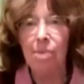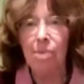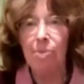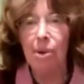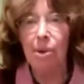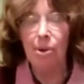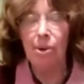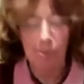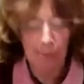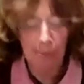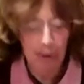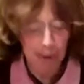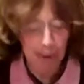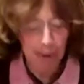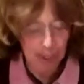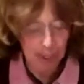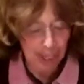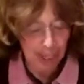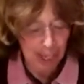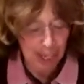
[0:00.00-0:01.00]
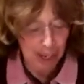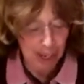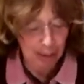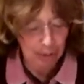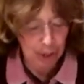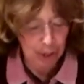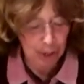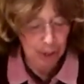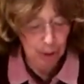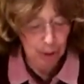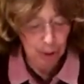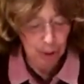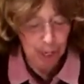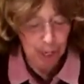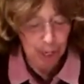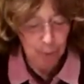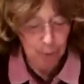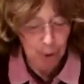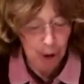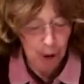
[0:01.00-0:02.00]
BaOmer is a day of joy.
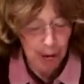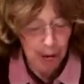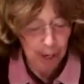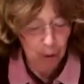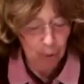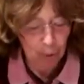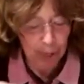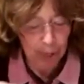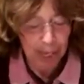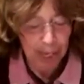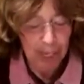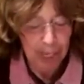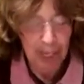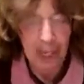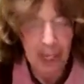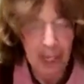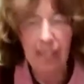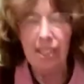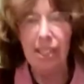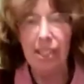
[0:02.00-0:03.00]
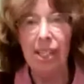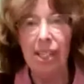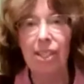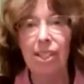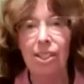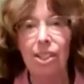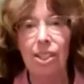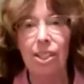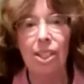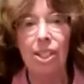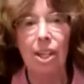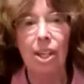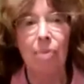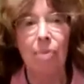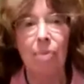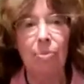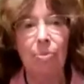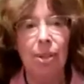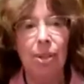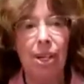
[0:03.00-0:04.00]
Why are we connecting it to
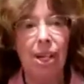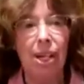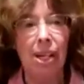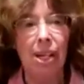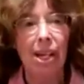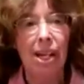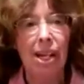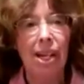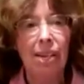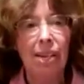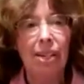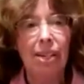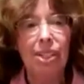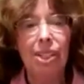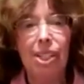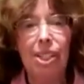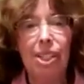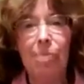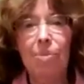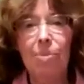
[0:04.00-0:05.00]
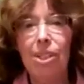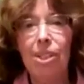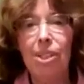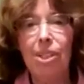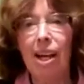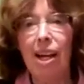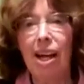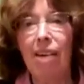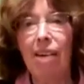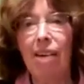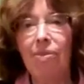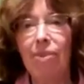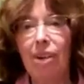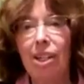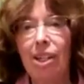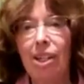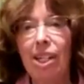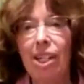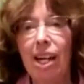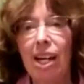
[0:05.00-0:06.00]
something that seems to have
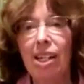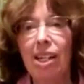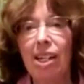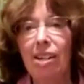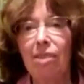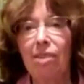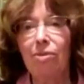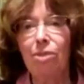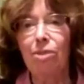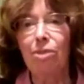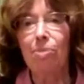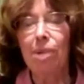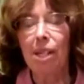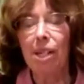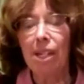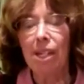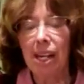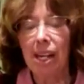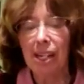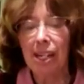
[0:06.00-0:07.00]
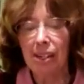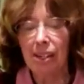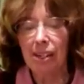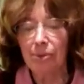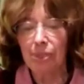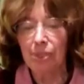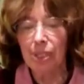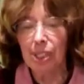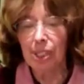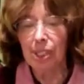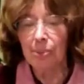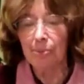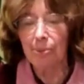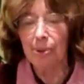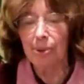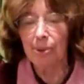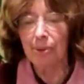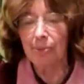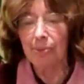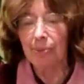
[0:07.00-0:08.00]
to be a negative
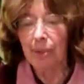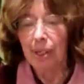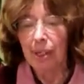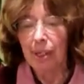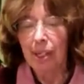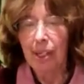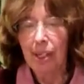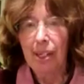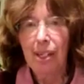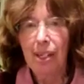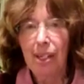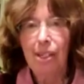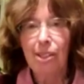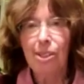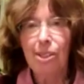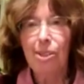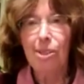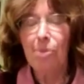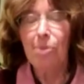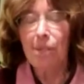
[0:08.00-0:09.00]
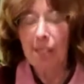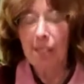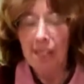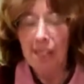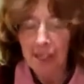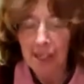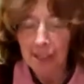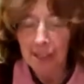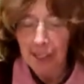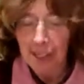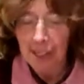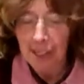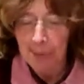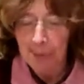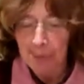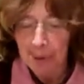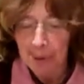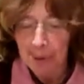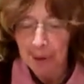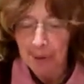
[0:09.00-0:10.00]
symbol? So we need a
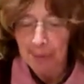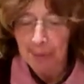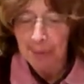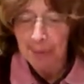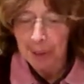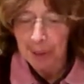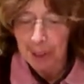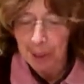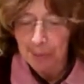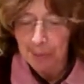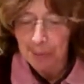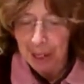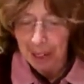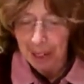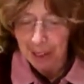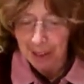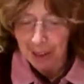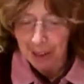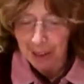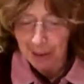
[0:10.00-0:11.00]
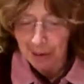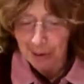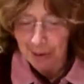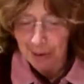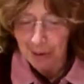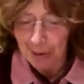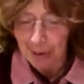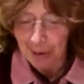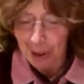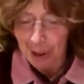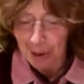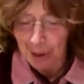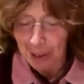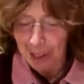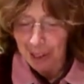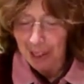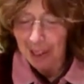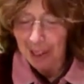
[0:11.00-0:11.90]
deeper perspective. Okay.